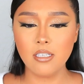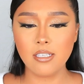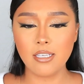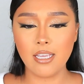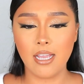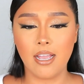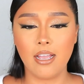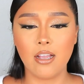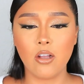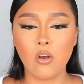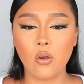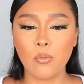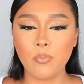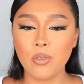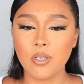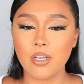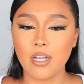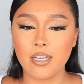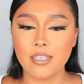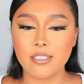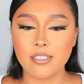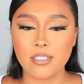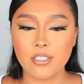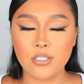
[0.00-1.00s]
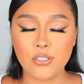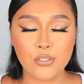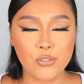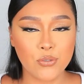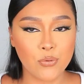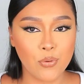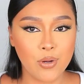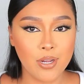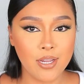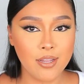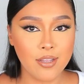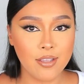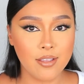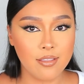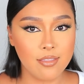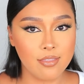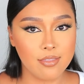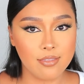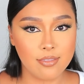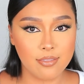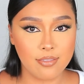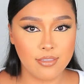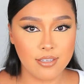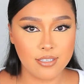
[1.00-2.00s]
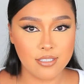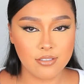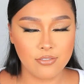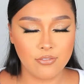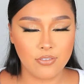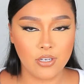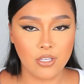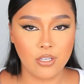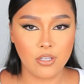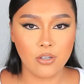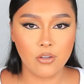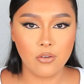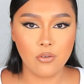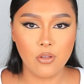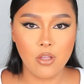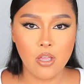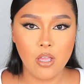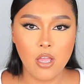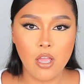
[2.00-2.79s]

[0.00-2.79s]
yeah, I hope you guys enjoy this video.